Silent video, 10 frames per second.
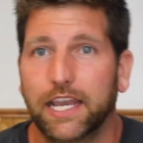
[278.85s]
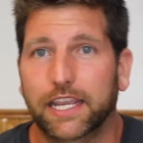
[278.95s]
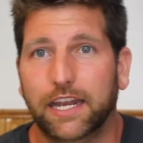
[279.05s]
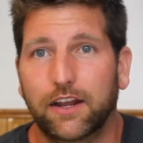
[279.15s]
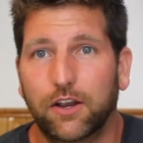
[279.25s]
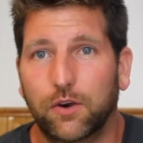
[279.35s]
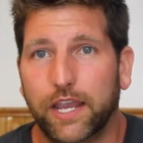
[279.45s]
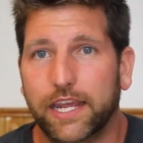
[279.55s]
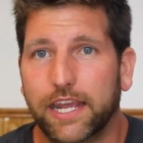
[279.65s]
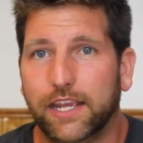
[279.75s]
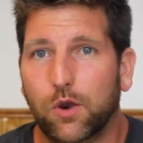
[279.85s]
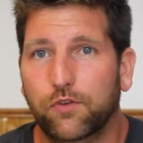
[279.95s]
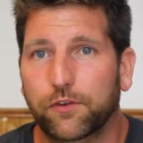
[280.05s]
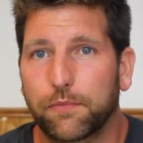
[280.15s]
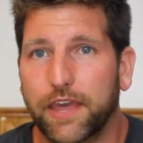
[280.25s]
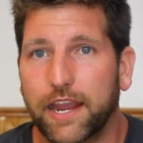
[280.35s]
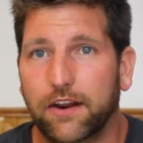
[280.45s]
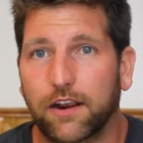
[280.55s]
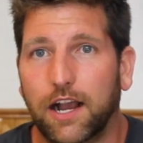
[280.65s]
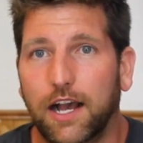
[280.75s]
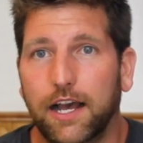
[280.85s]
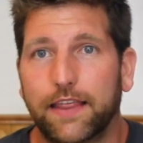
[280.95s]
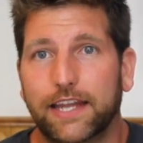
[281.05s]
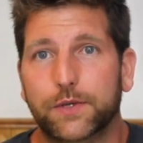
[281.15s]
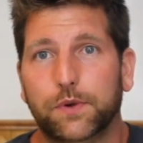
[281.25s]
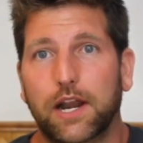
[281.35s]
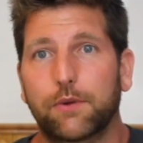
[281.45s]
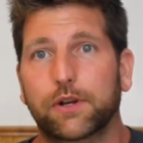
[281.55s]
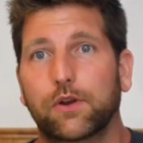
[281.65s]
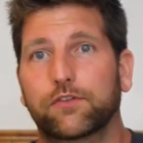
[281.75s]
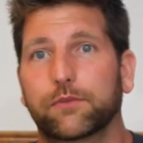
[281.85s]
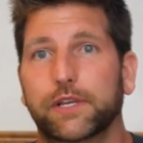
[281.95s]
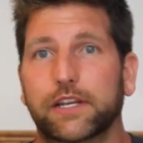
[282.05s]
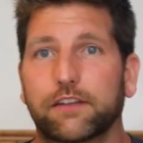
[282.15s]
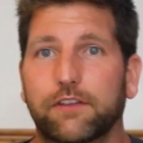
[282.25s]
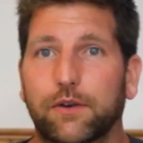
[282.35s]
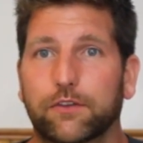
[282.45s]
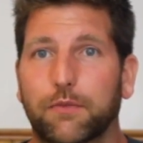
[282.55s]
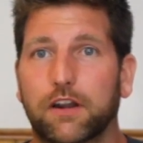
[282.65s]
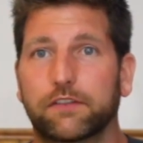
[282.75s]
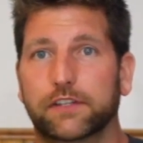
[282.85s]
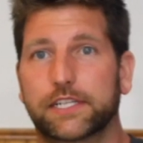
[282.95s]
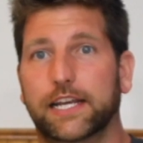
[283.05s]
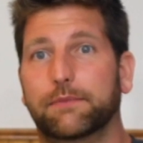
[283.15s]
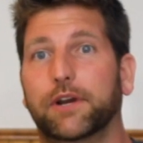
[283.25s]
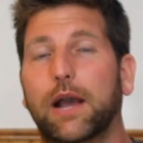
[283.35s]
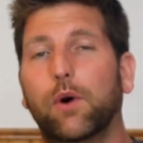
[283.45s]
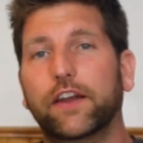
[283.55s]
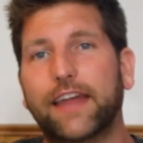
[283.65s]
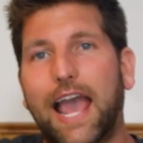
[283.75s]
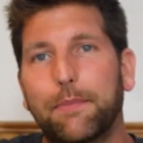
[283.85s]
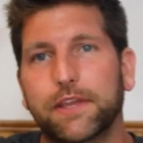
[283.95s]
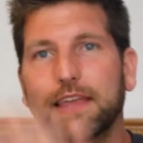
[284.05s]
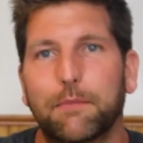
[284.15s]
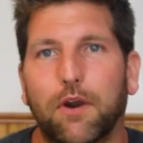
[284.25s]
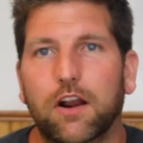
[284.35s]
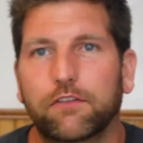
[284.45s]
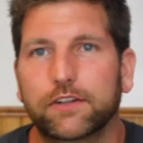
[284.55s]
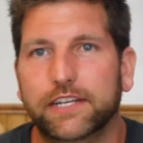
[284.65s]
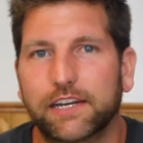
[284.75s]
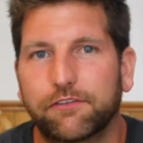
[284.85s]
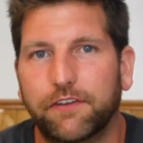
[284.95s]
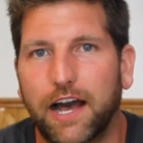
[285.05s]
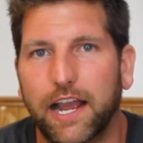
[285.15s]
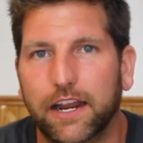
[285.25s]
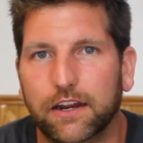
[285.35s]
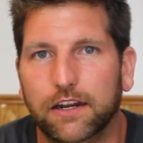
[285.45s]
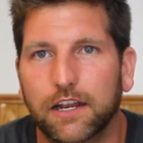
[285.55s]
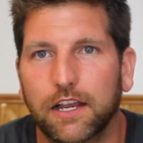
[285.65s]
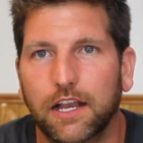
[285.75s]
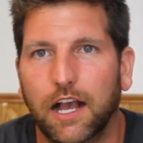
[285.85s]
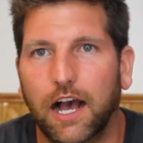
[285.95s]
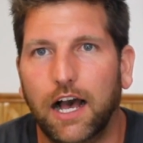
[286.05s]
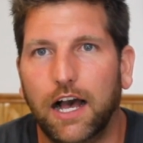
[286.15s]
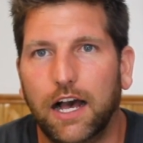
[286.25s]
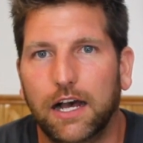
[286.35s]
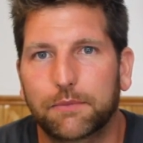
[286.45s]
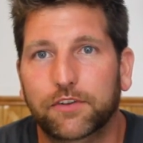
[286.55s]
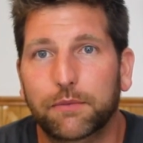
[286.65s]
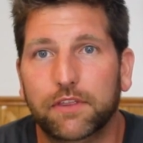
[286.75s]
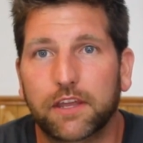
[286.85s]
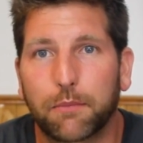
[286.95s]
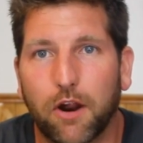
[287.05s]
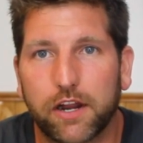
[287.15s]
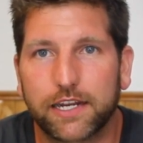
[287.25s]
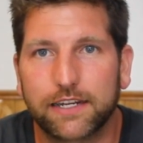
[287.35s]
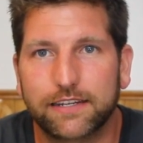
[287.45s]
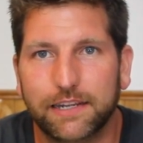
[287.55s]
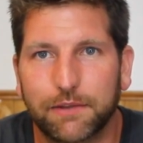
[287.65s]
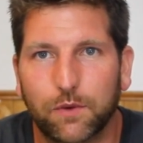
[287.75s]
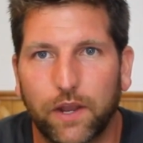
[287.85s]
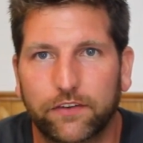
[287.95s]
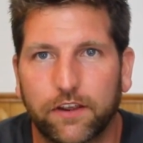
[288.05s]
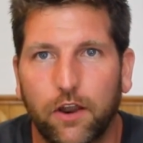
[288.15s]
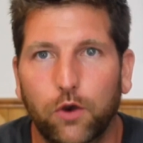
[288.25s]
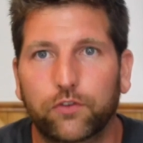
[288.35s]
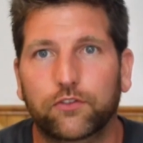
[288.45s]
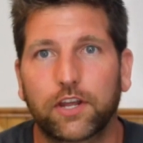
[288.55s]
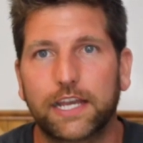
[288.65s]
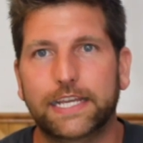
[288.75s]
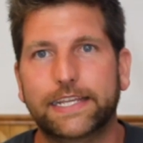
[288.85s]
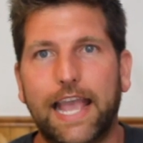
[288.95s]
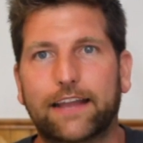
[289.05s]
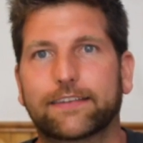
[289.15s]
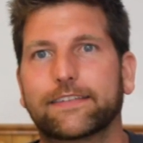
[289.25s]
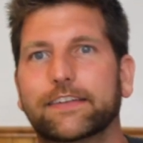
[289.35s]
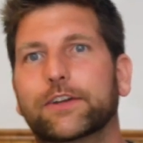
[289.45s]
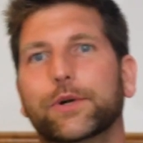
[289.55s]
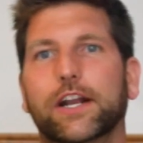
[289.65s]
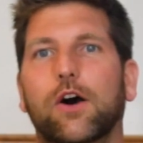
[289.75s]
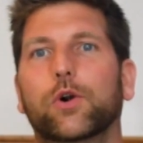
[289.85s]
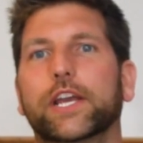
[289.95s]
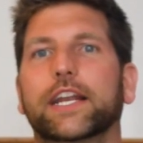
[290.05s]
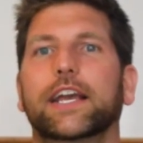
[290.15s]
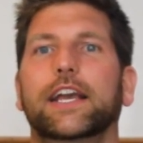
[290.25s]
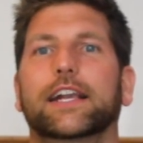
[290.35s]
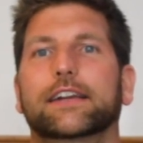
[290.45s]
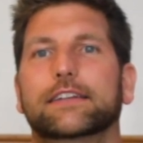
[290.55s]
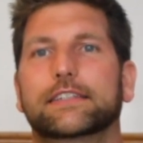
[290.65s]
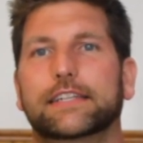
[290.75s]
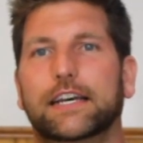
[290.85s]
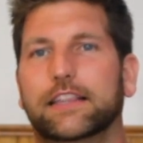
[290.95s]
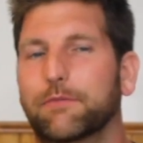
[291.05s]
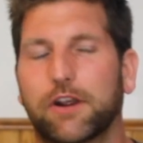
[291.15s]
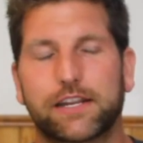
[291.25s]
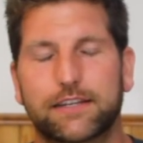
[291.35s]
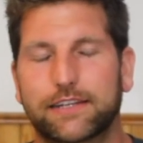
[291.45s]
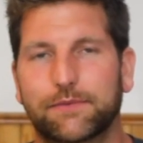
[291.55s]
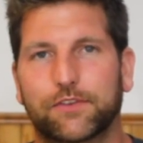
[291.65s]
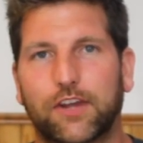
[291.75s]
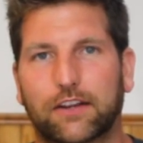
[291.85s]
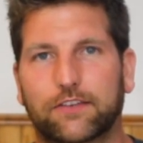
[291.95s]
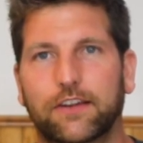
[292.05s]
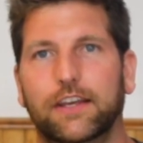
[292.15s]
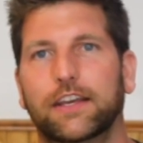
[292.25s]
You know, and go from there. That's where I would go from it if I was Marvel exec. But I was happy that Marvel did fire some of their marketing team on the West Coast. Yes, do it, own it, because the marketing team sucks.